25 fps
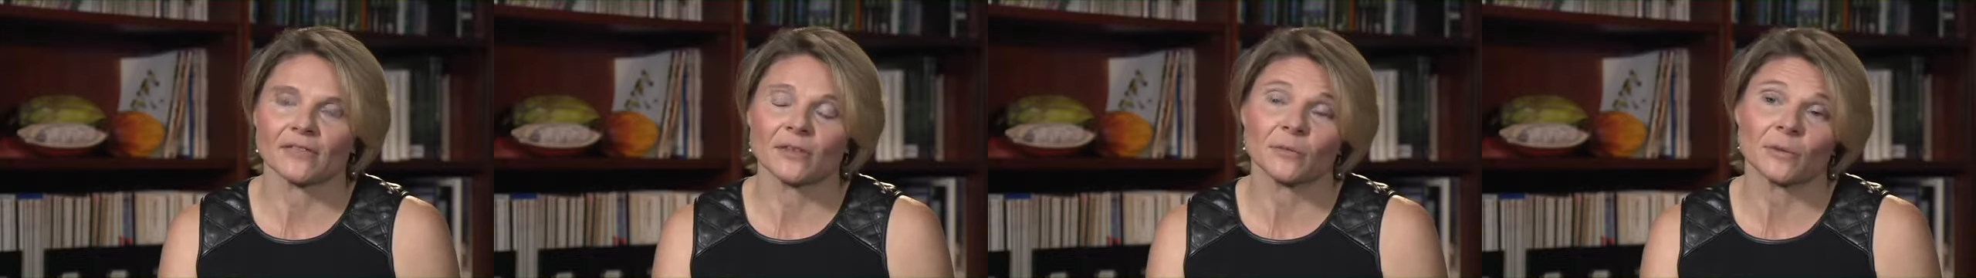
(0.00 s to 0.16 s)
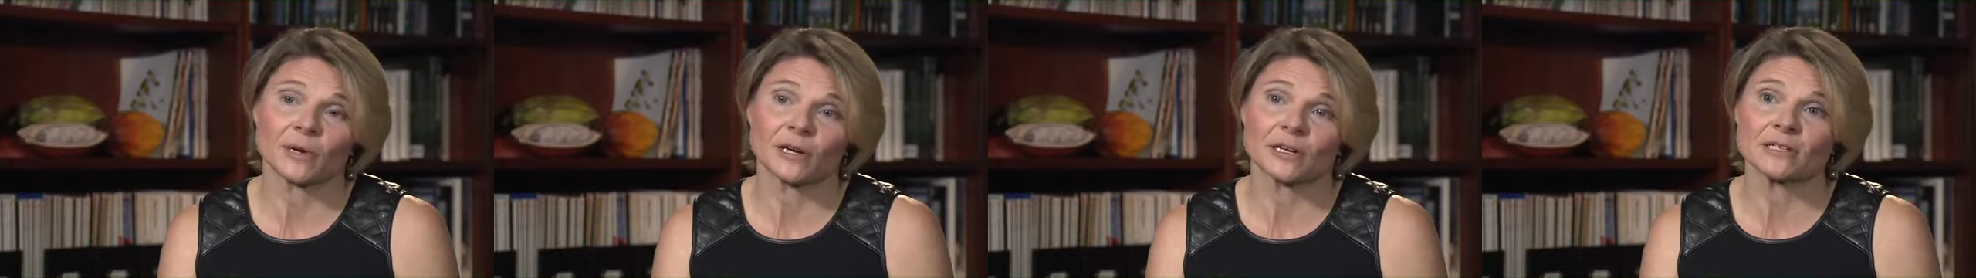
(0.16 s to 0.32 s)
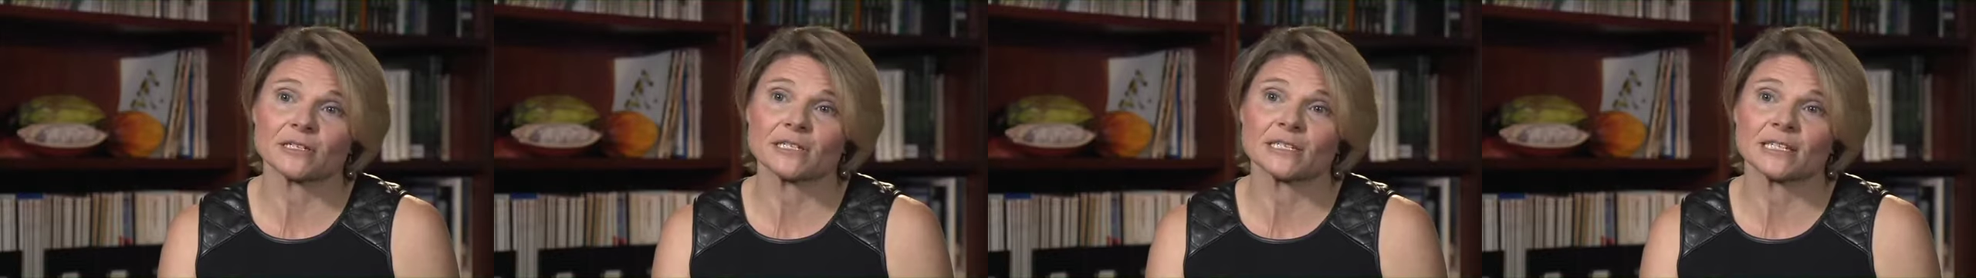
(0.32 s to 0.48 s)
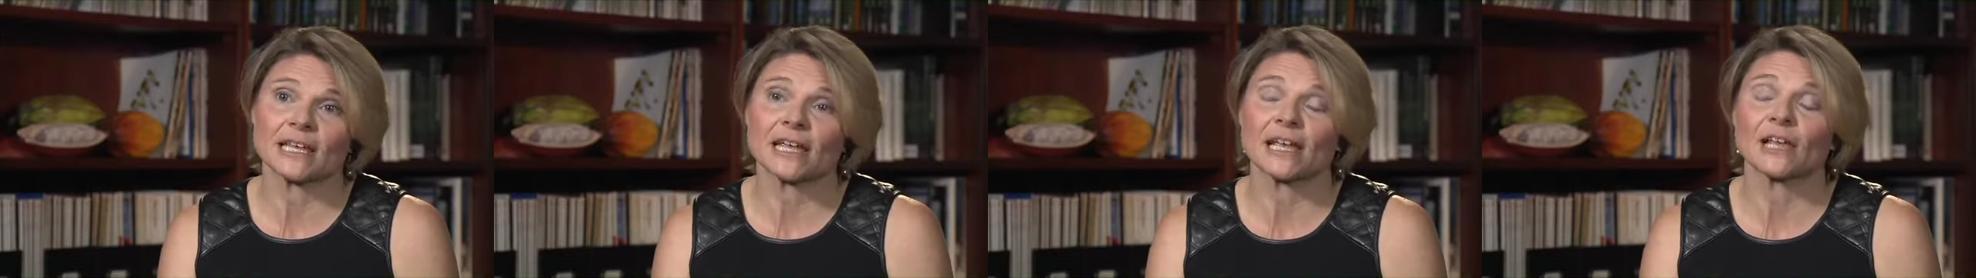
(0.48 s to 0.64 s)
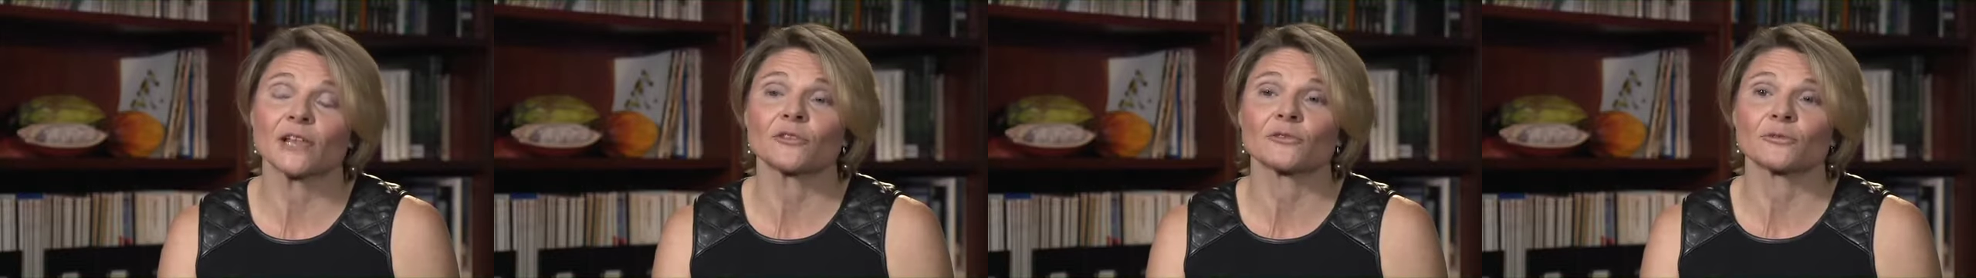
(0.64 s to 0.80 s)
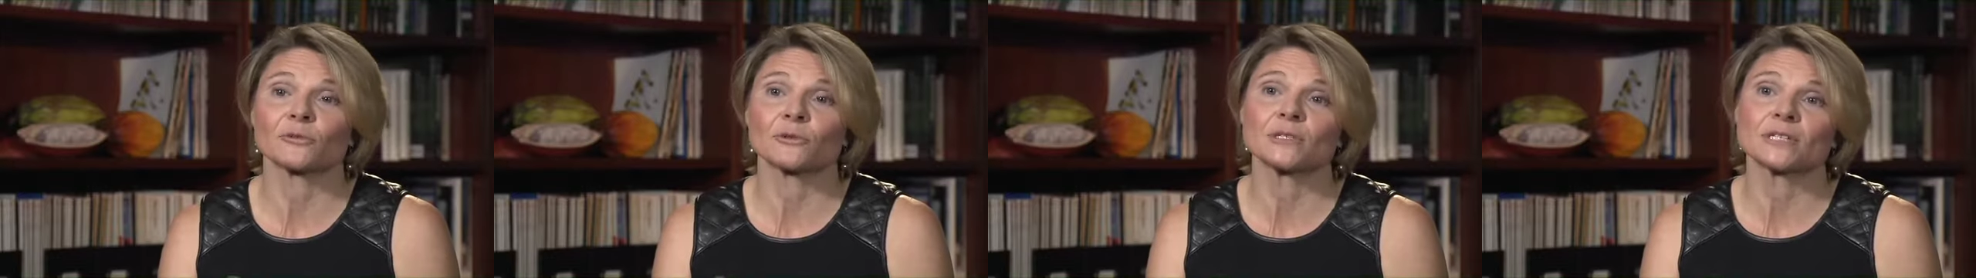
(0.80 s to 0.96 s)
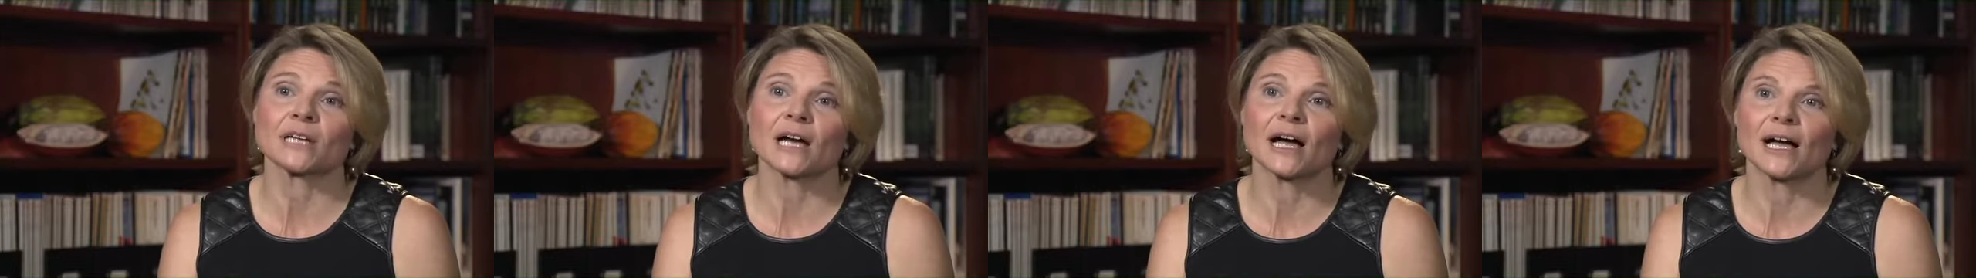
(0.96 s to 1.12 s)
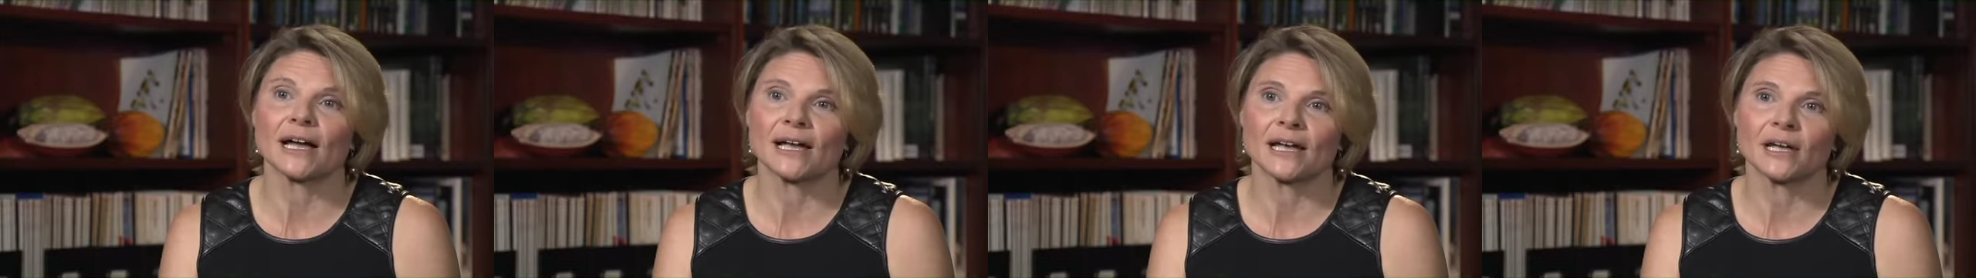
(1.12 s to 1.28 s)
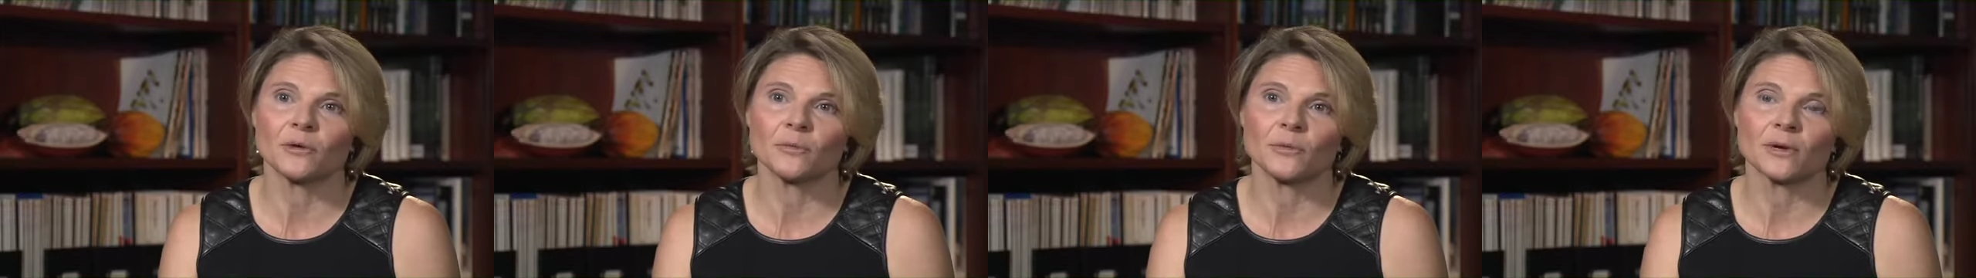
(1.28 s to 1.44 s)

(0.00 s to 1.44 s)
that we are seeing through diet,